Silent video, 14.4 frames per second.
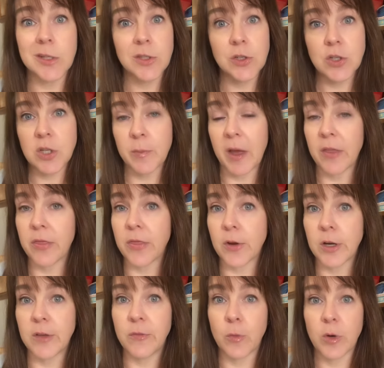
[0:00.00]
It's usually about
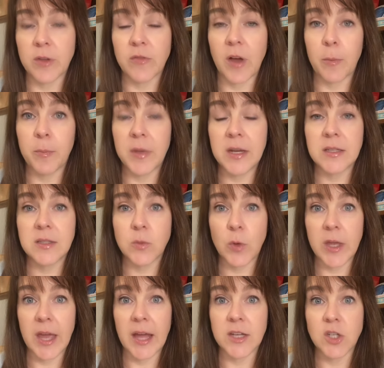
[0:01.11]
30, 45 minutes. We
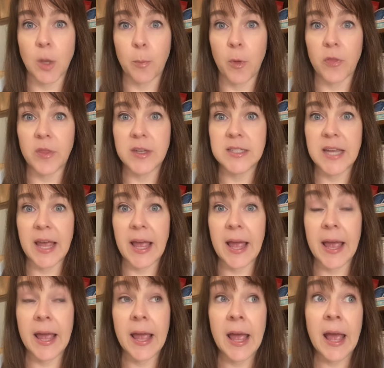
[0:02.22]
catch up on the
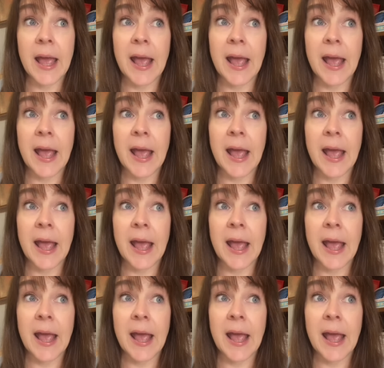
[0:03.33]
day.